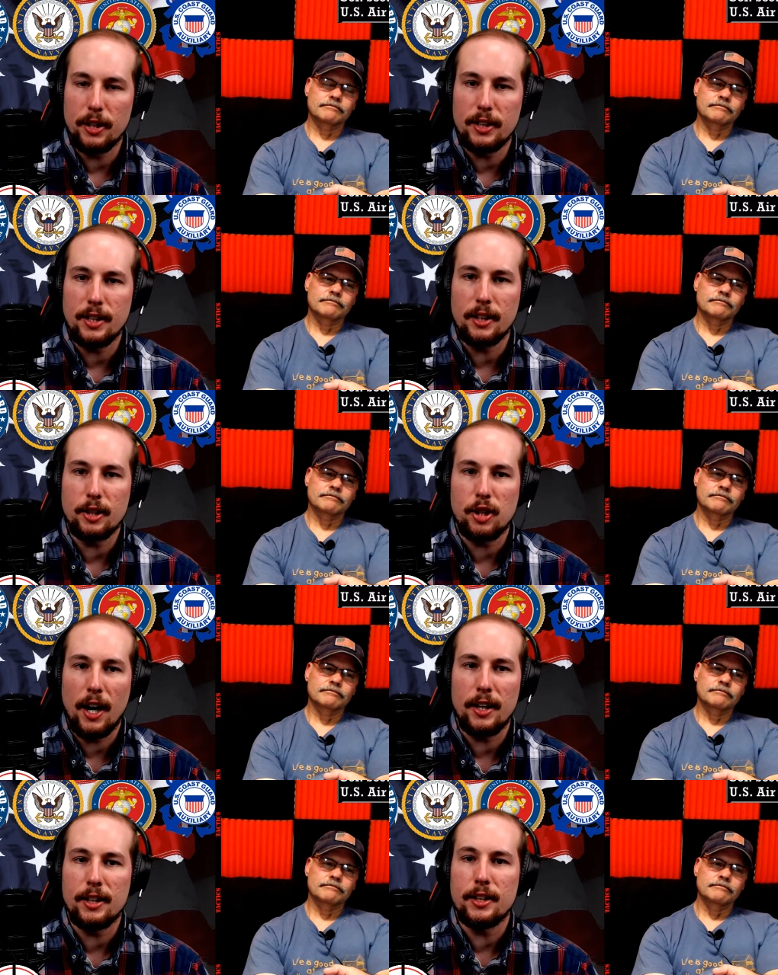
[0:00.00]
Speaker 1: telling
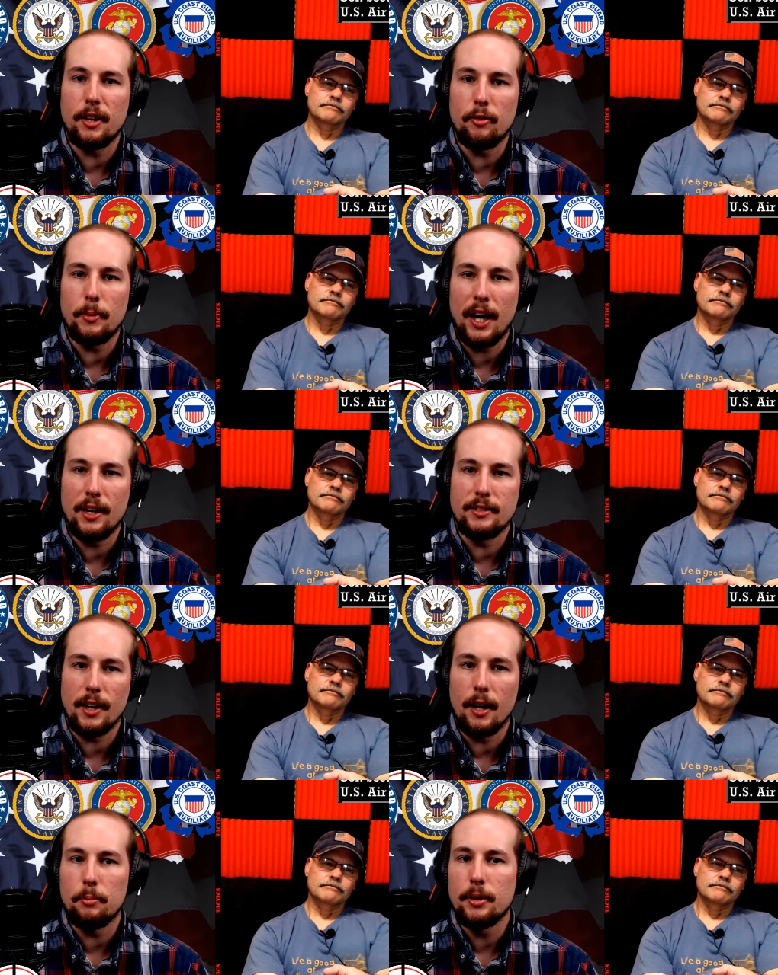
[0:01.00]
China he'd give him a heads
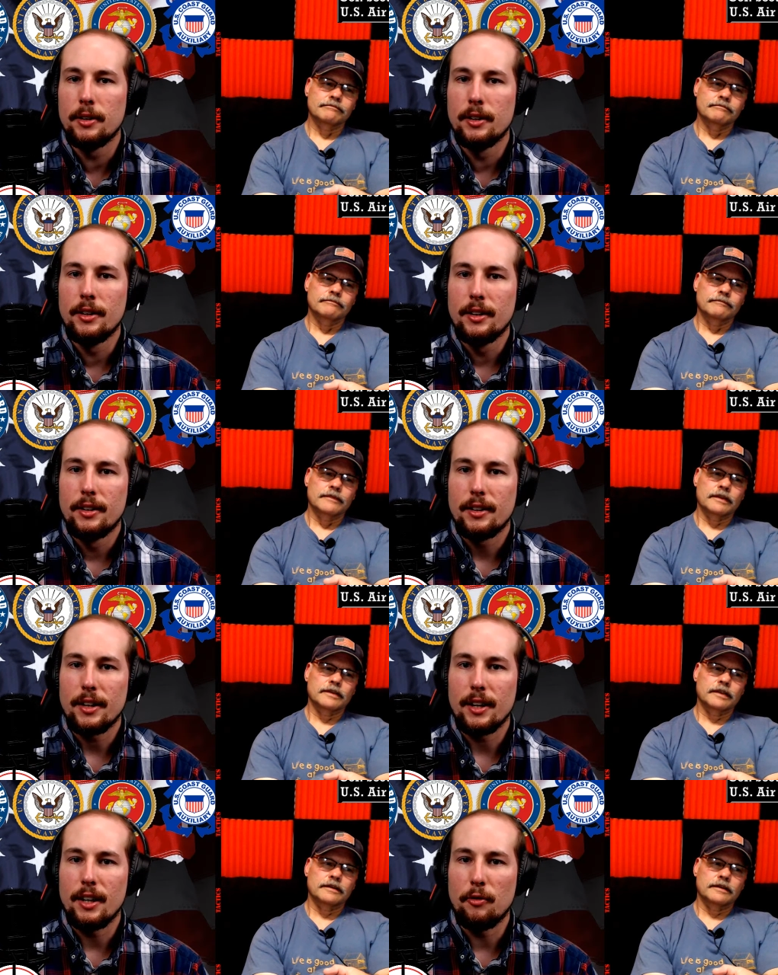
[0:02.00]
up uh,
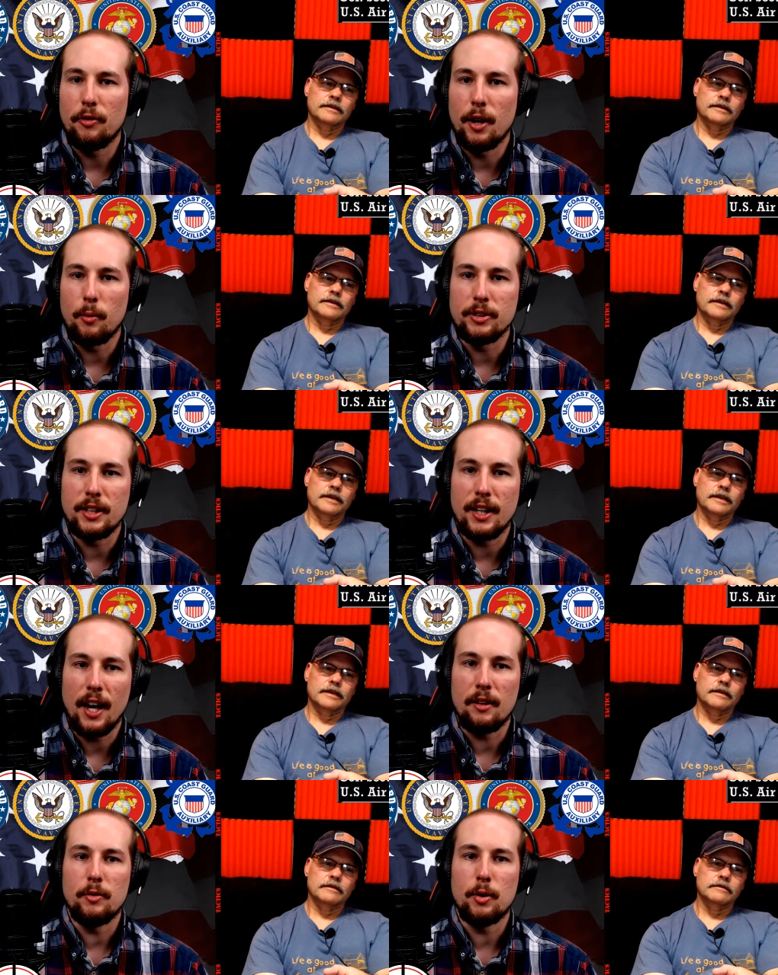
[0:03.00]
if there was any
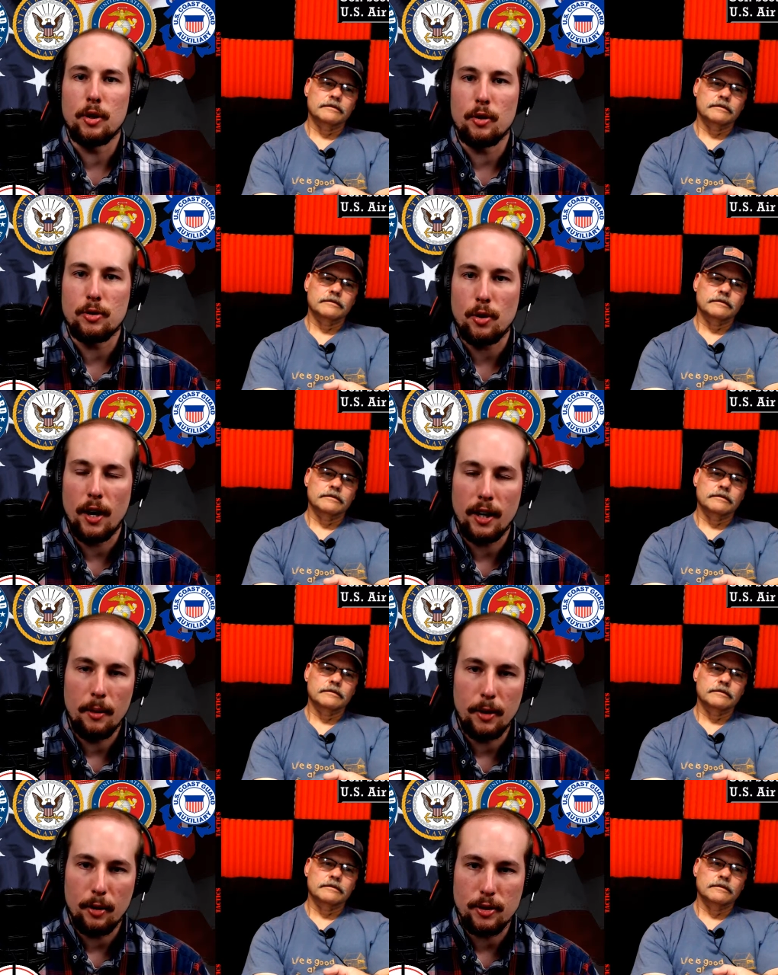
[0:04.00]
kind of nuclear strike
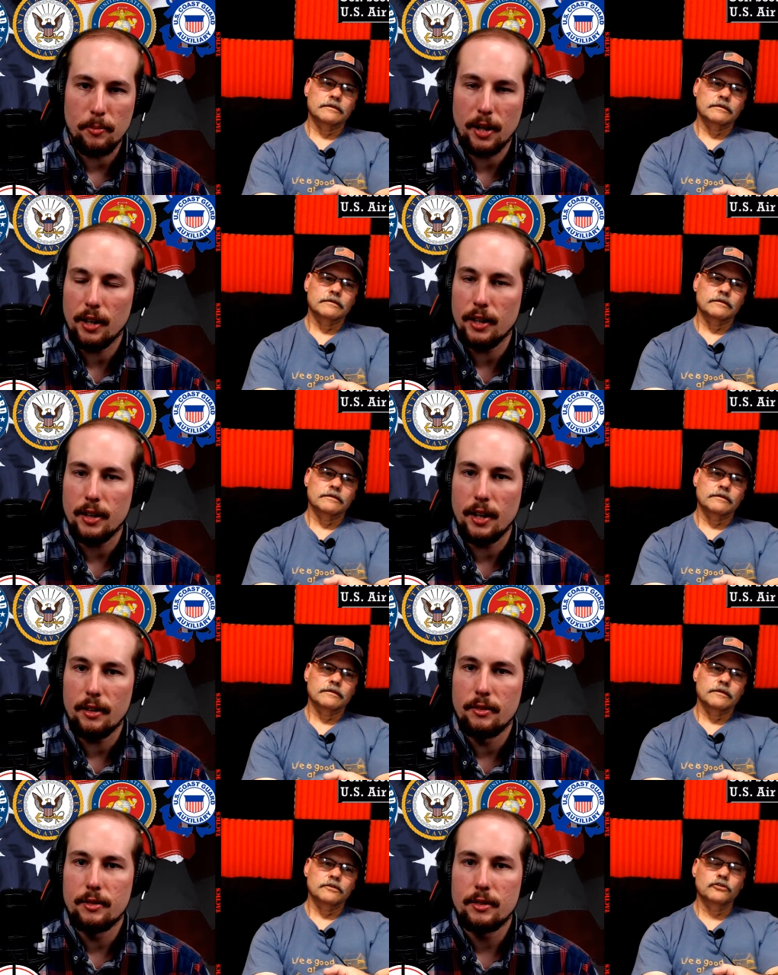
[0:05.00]
coming or something like that?
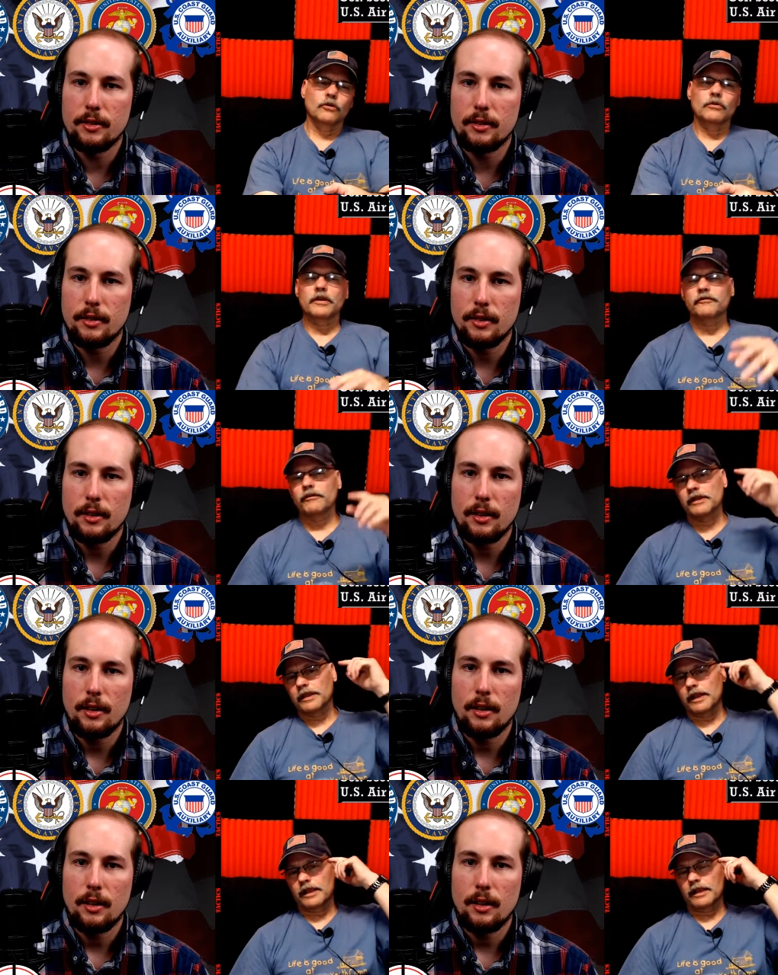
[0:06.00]
Speaker 2: So if I
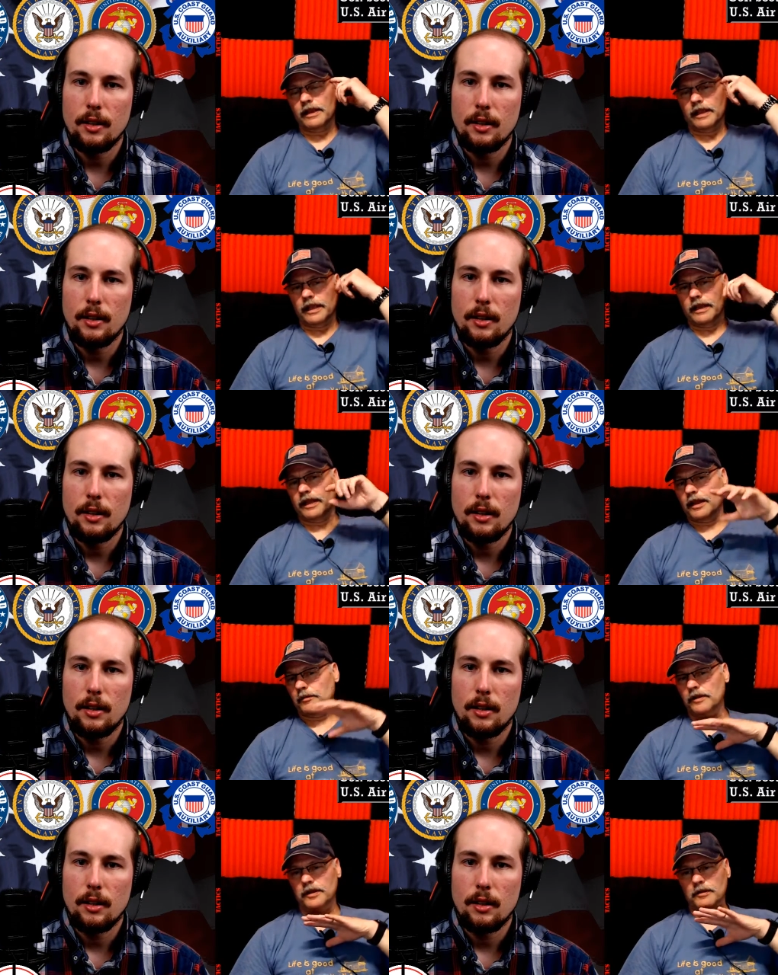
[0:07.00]
and and I
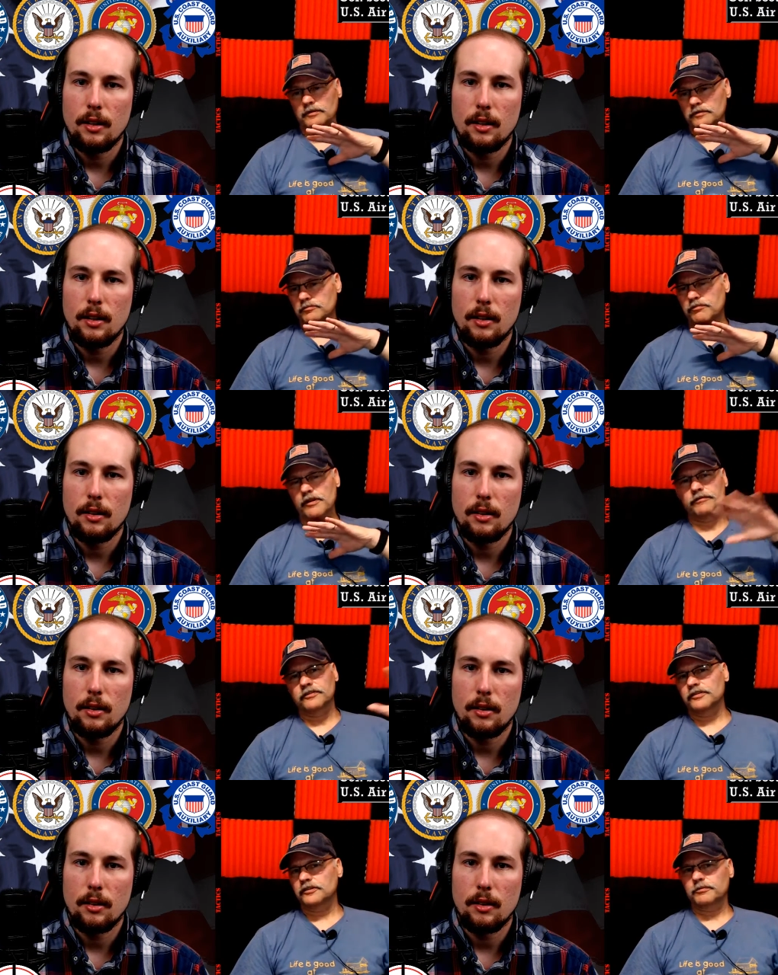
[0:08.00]
and I want to preface
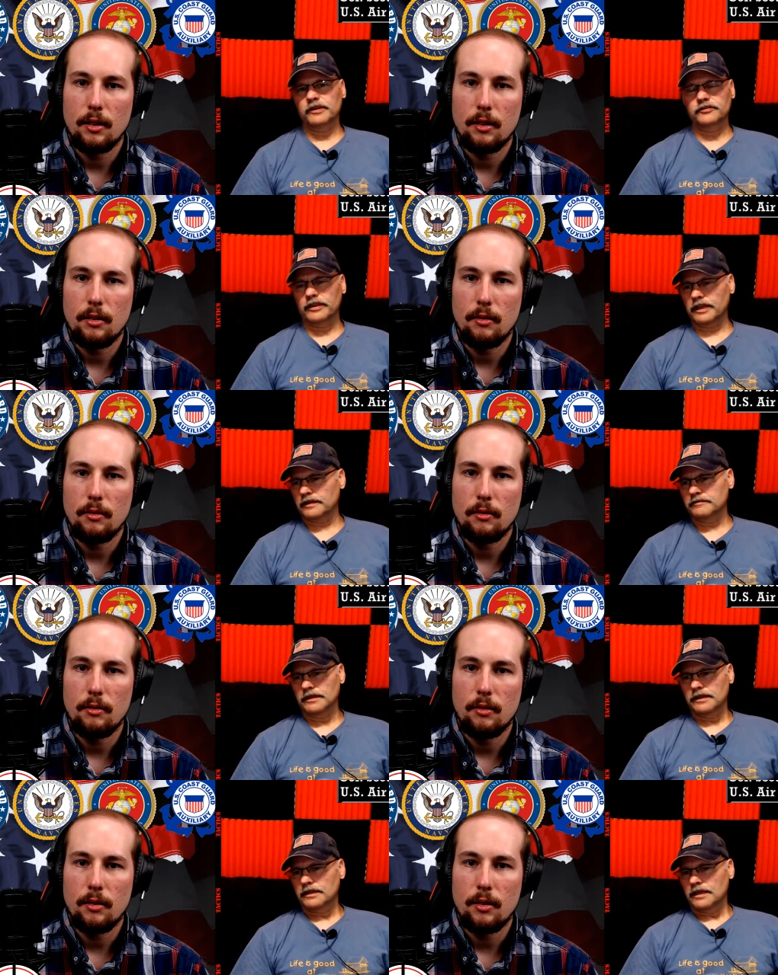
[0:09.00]
this by saying
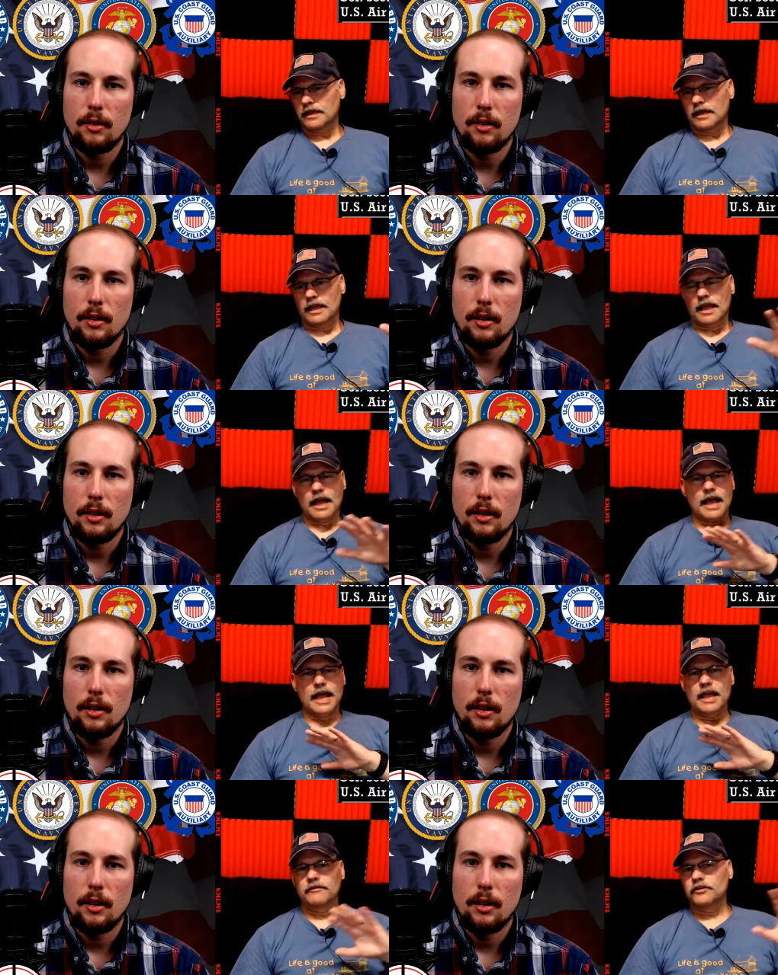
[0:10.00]
I
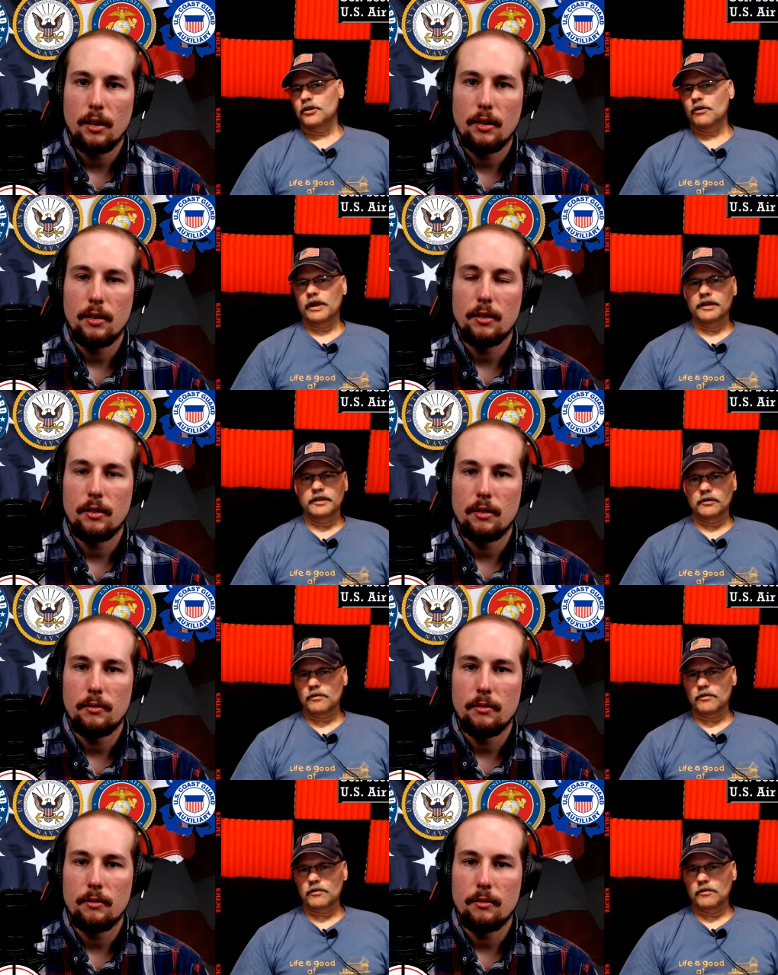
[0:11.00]
have no idea what